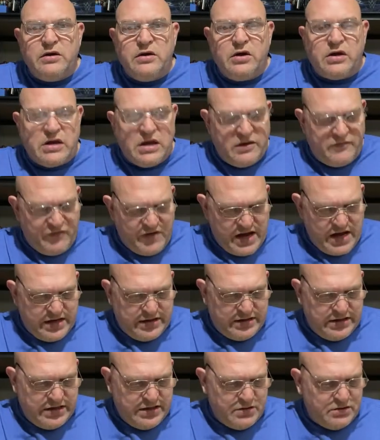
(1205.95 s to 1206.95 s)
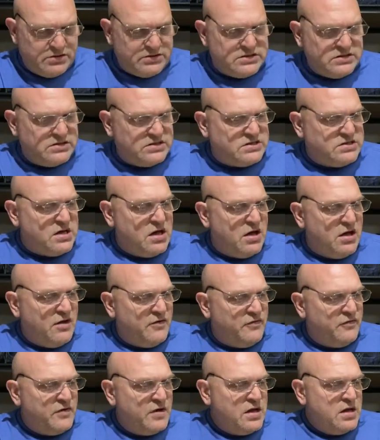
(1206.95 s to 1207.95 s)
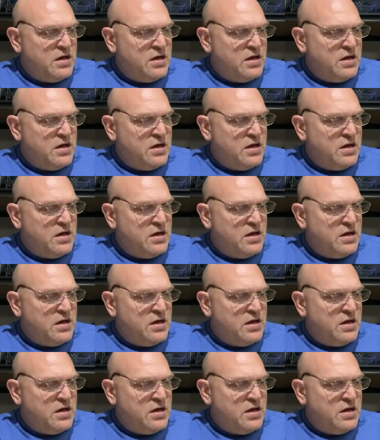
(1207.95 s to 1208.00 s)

you can find deals and stuff.